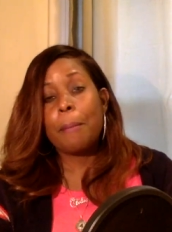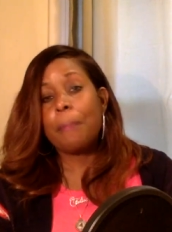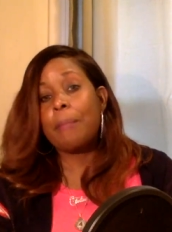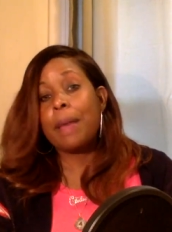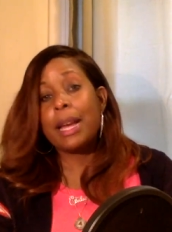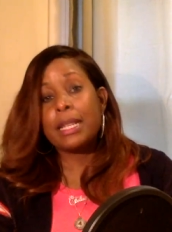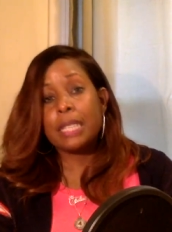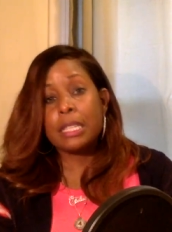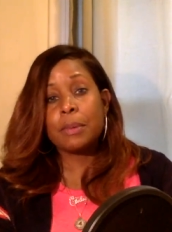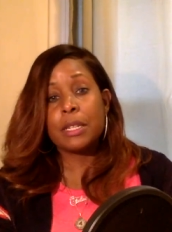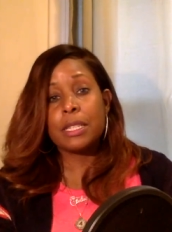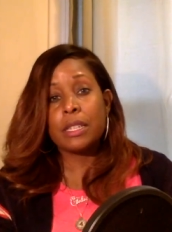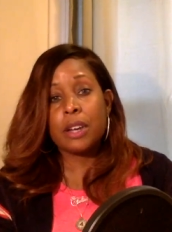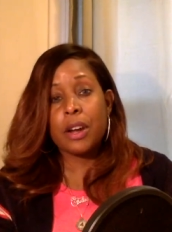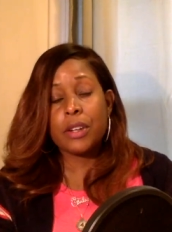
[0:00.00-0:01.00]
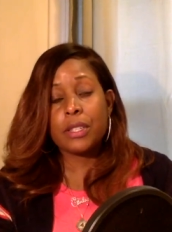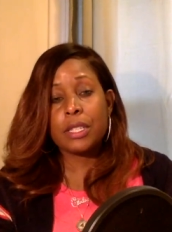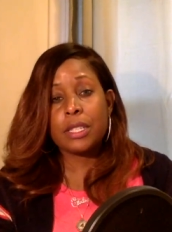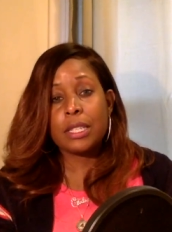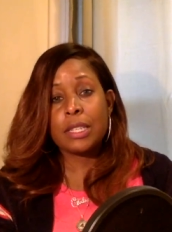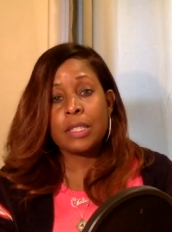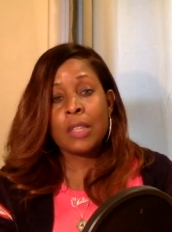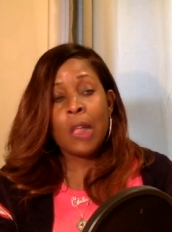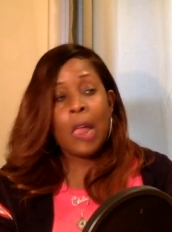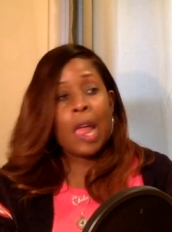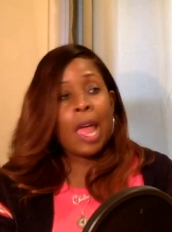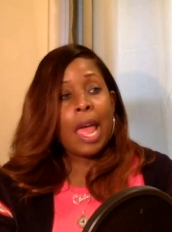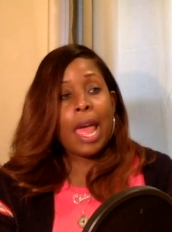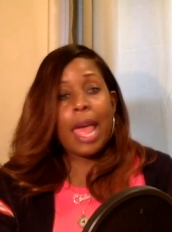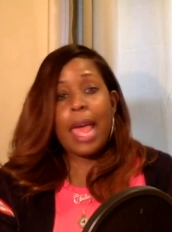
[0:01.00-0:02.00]
my ex-husband is a narcissist,
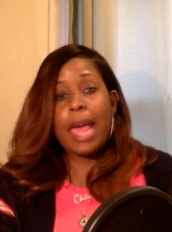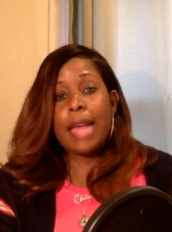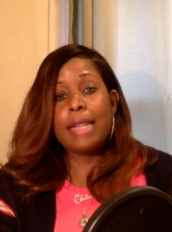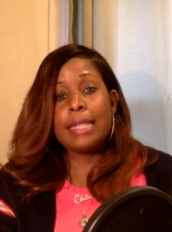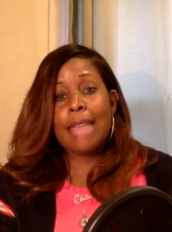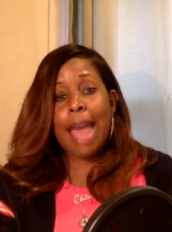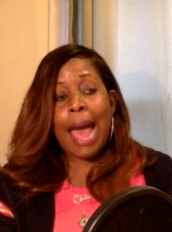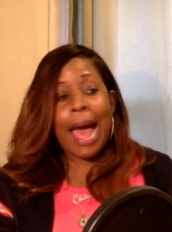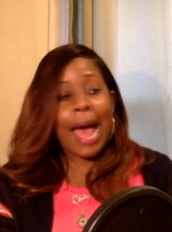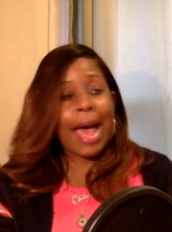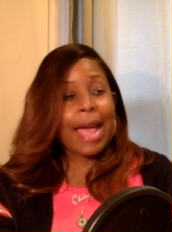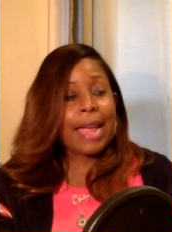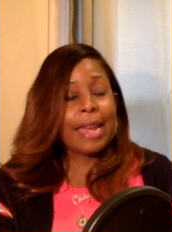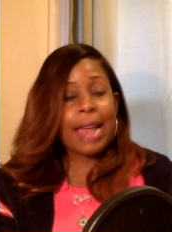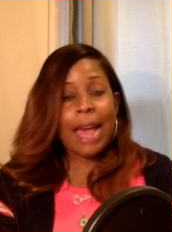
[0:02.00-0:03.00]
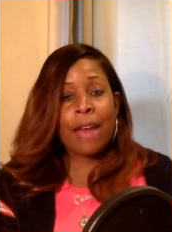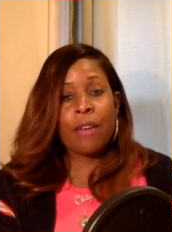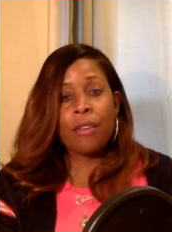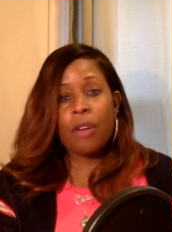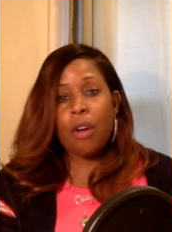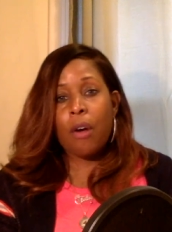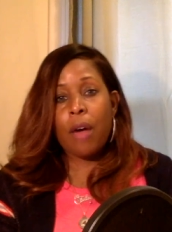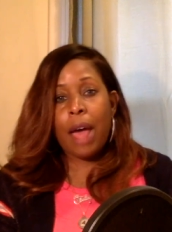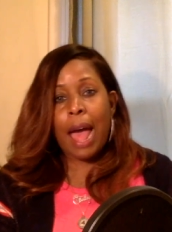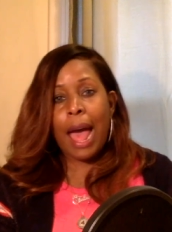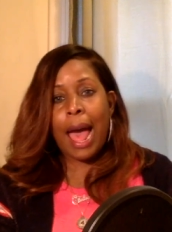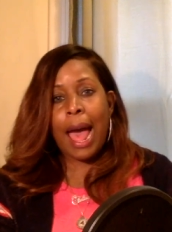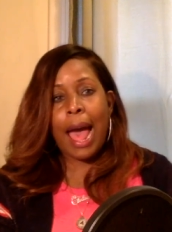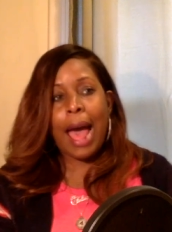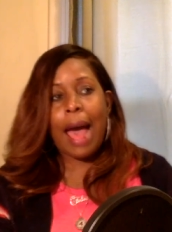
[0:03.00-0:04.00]
and I don't know
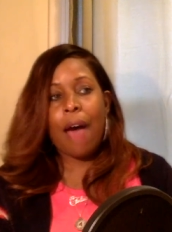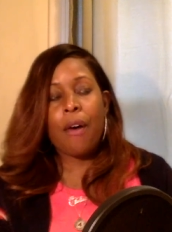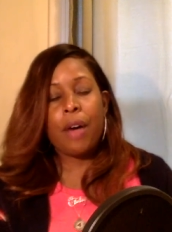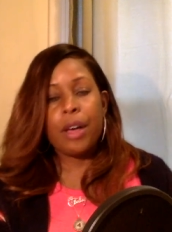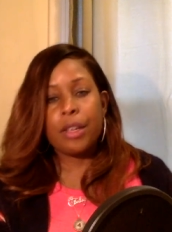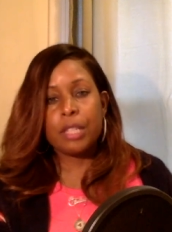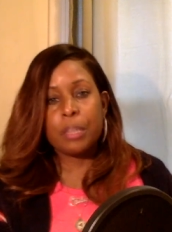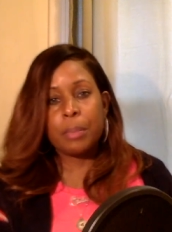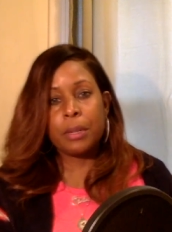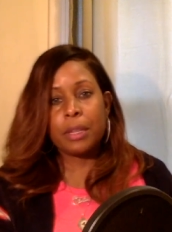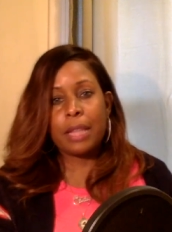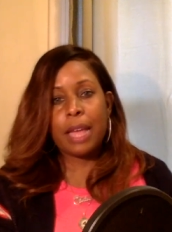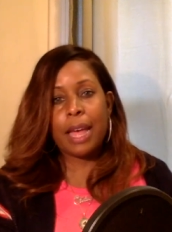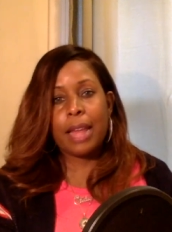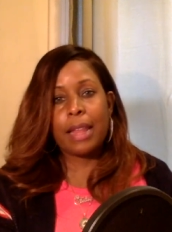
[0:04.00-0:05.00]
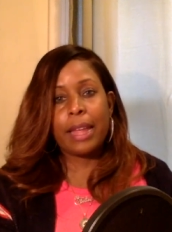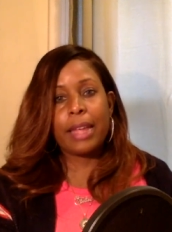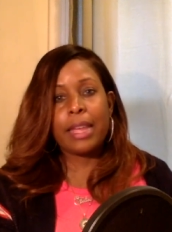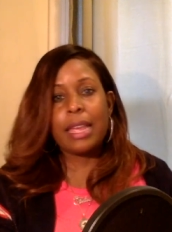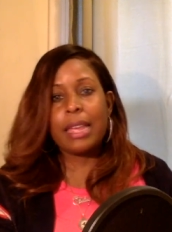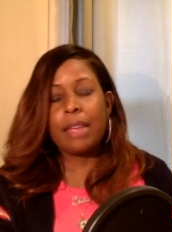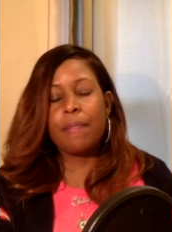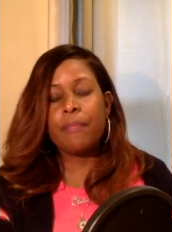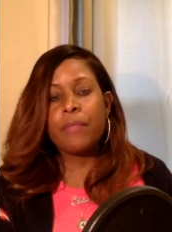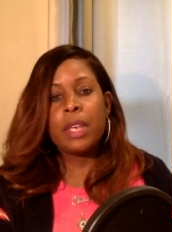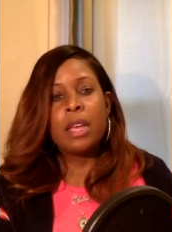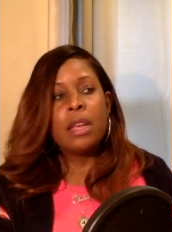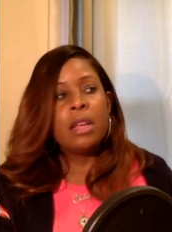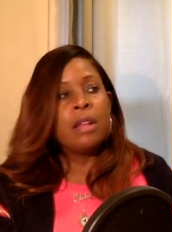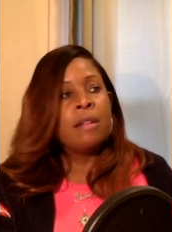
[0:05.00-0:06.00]
how else to put that. Like
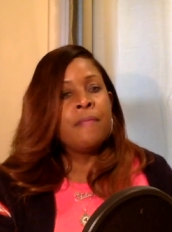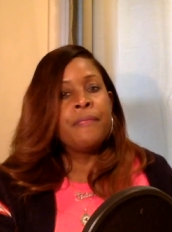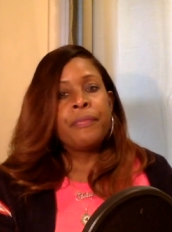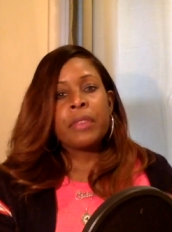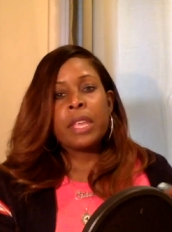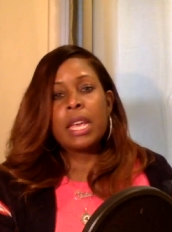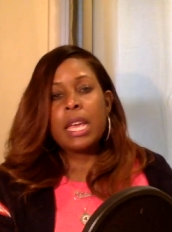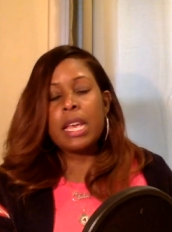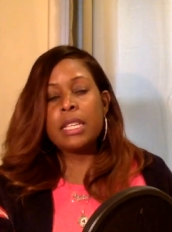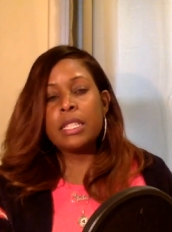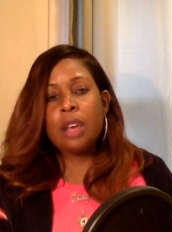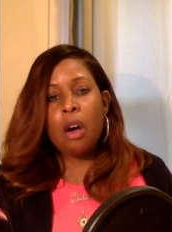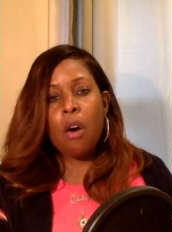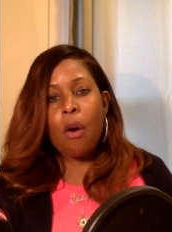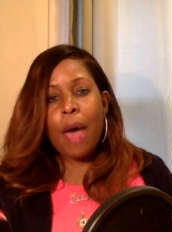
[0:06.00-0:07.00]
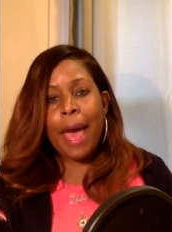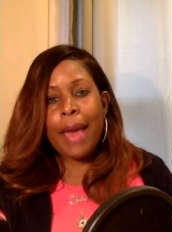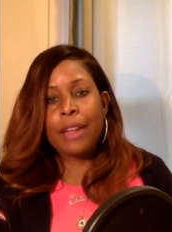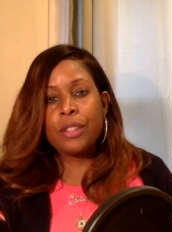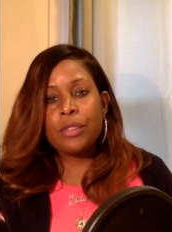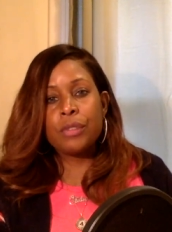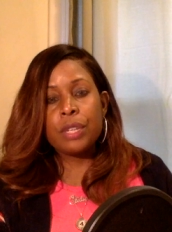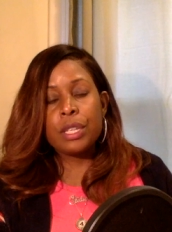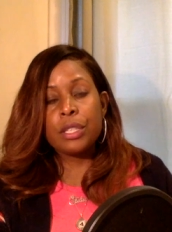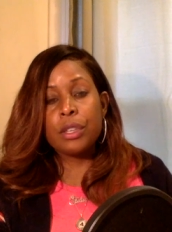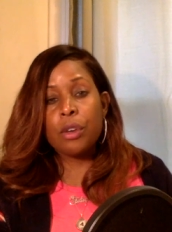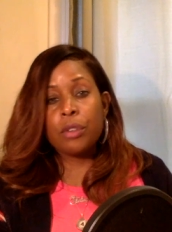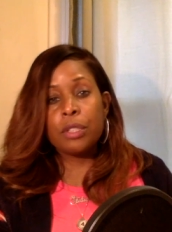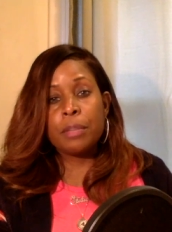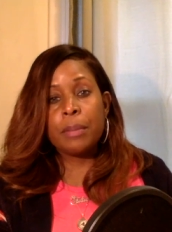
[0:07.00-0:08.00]
his whole attitude and his
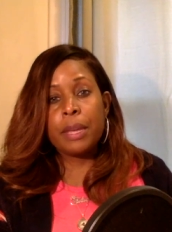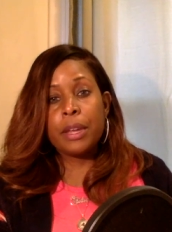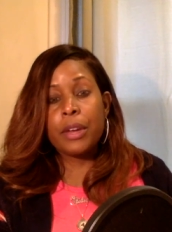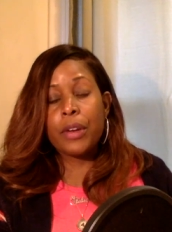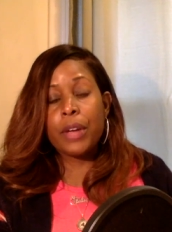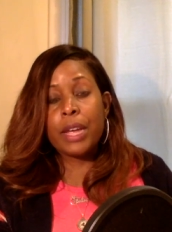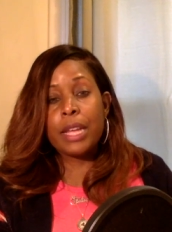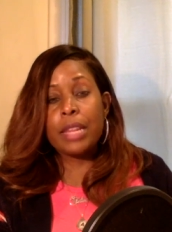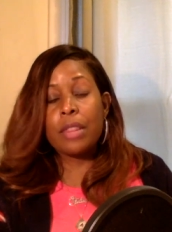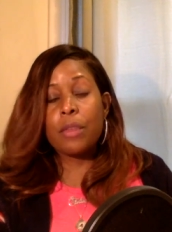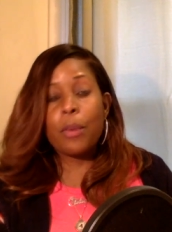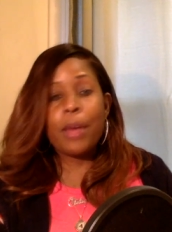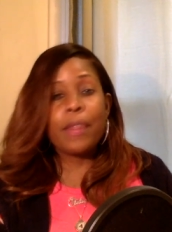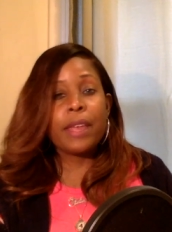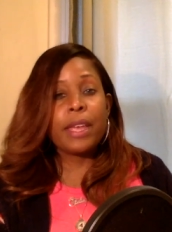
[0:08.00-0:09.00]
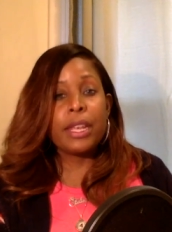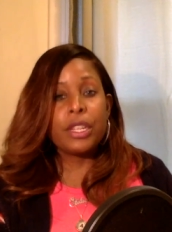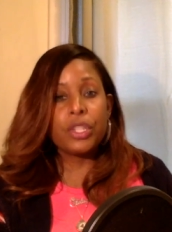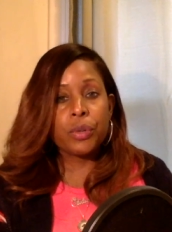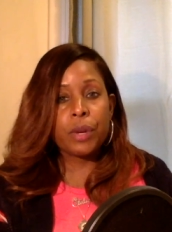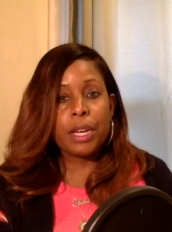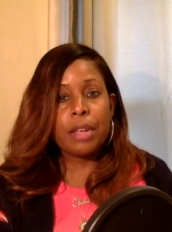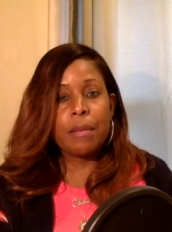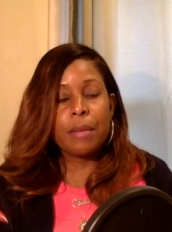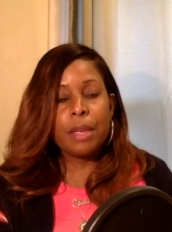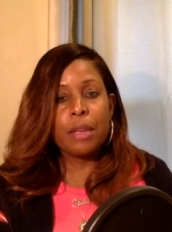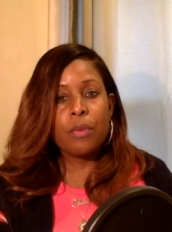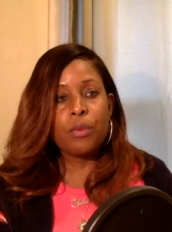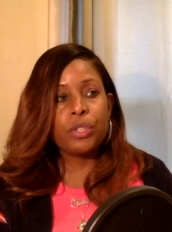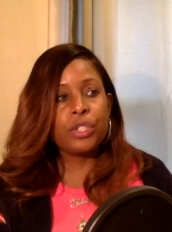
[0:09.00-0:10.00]
whole demeanor and the way that he treated
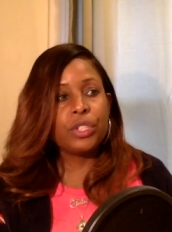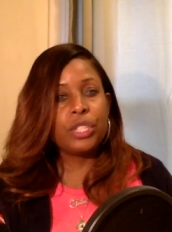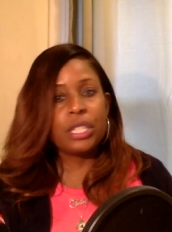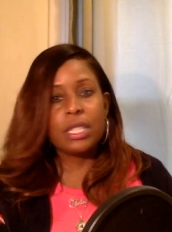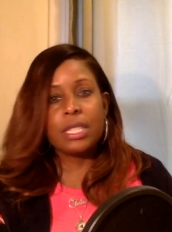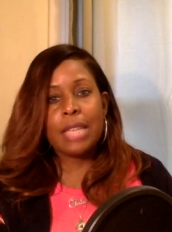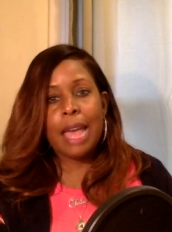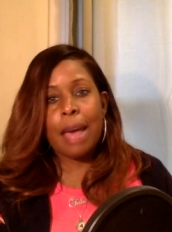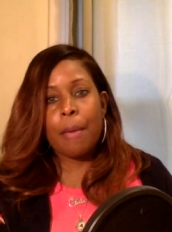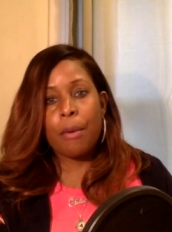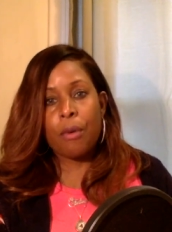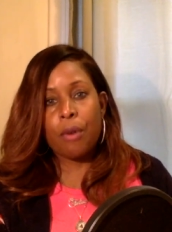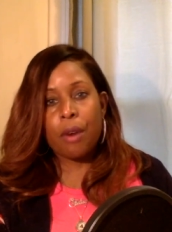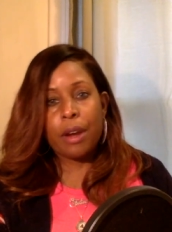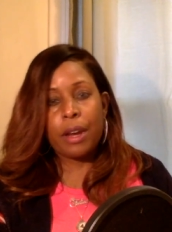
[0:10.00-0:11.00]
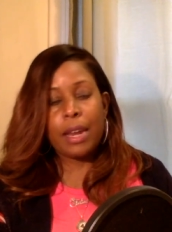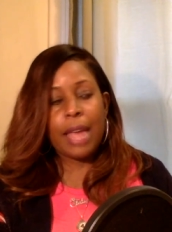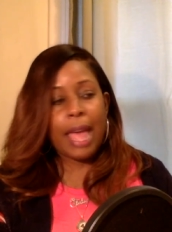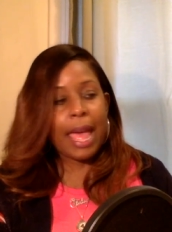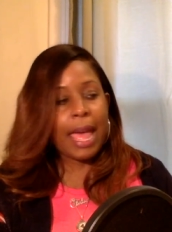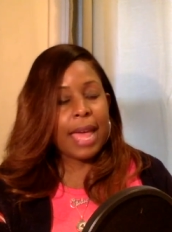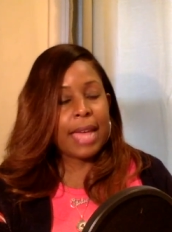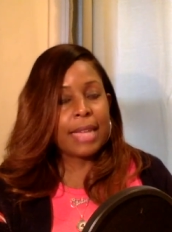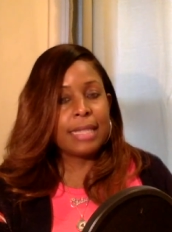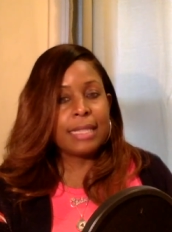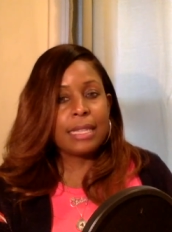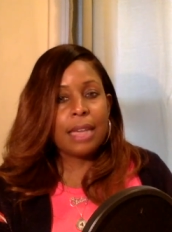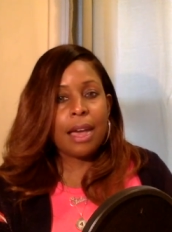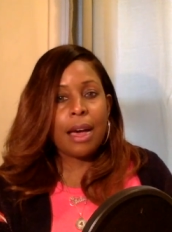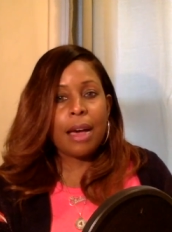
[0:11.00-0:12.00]
me was just abhorrent. And
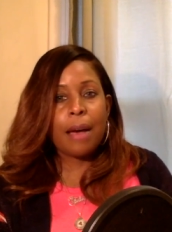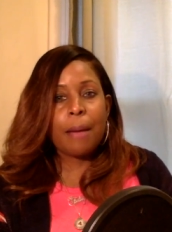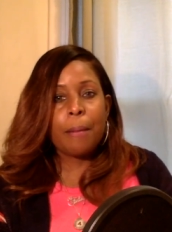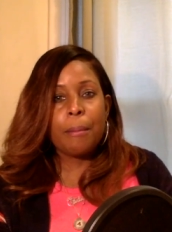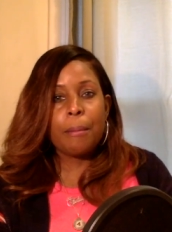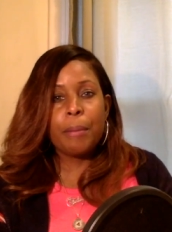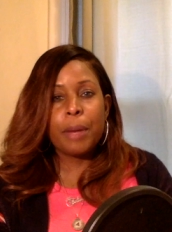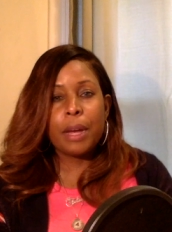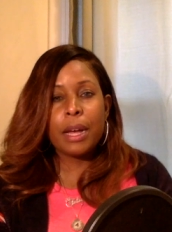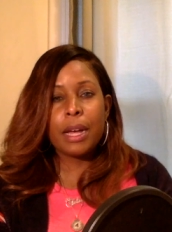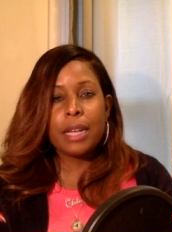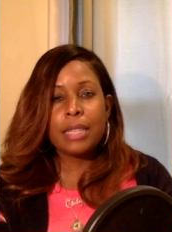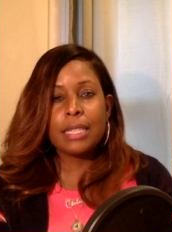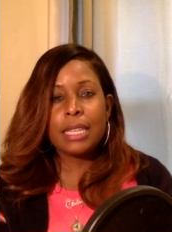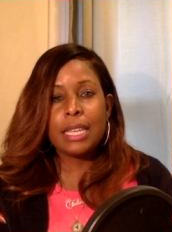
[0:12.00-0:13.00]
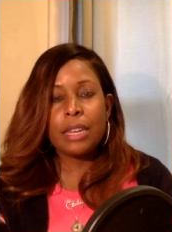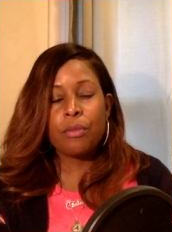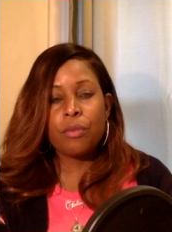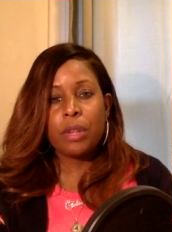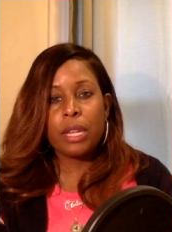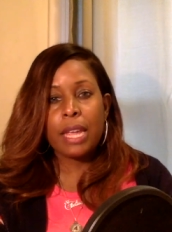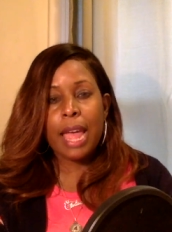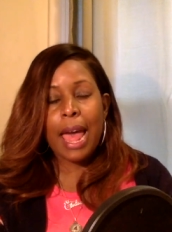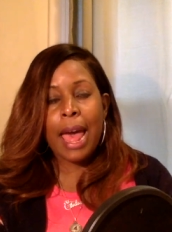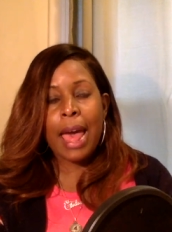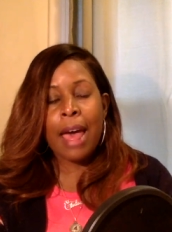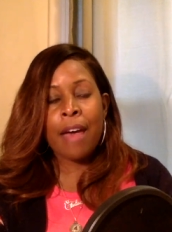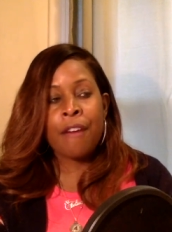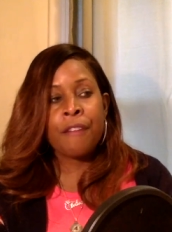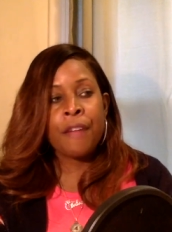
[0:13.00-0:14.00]
because he didn't really
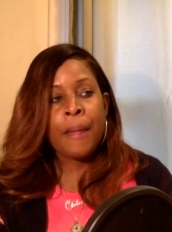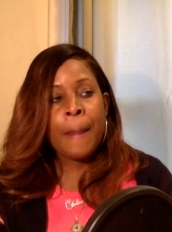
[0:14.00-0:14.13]
have